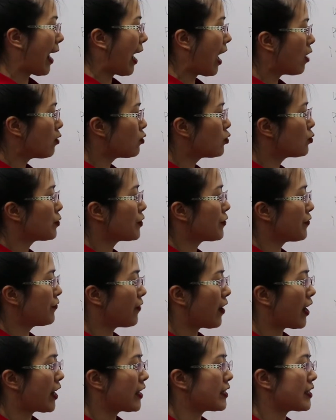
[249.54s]
how do we
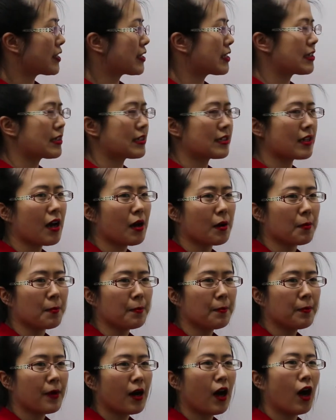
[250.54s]
find the
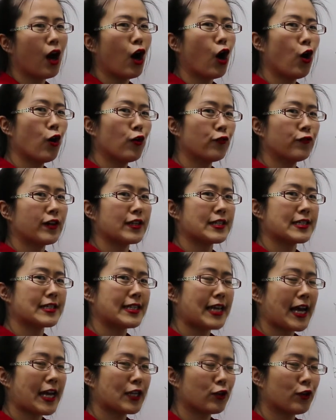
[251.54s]
sum of a
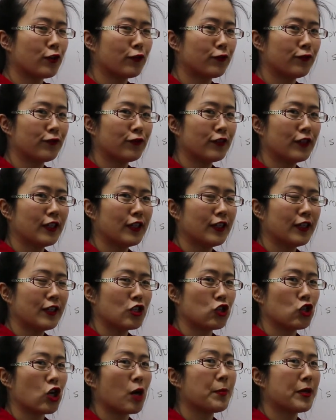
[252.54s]
set of
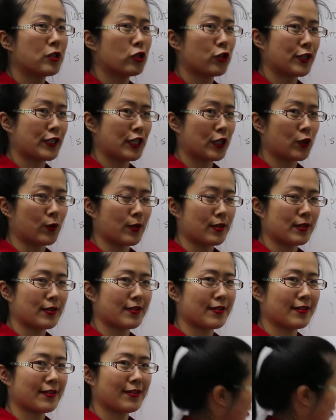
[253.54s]
geometric sequence?